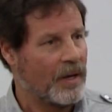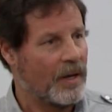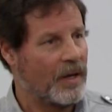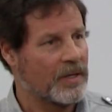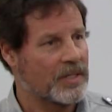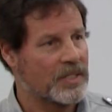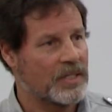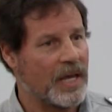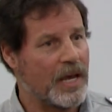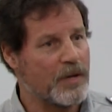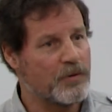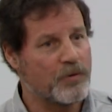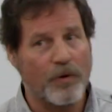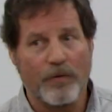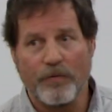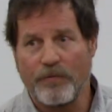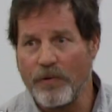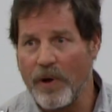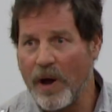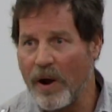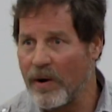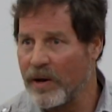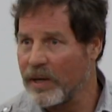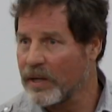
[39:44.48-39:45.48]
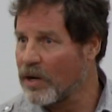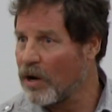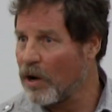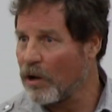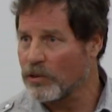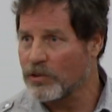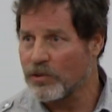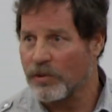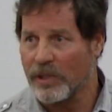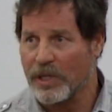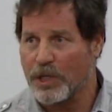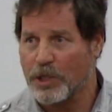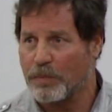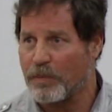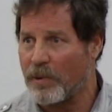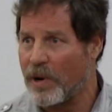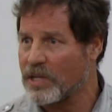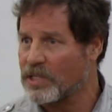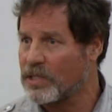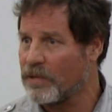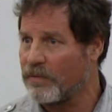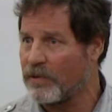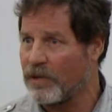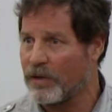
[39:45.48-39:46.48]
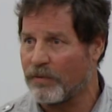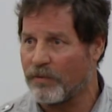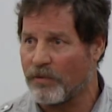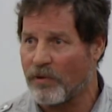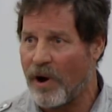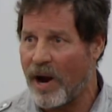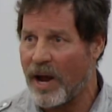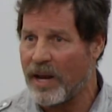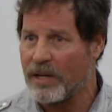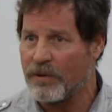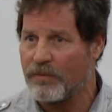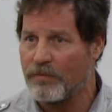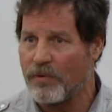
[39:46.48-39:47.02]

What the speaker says: Slaves were very culturally expressive in a variety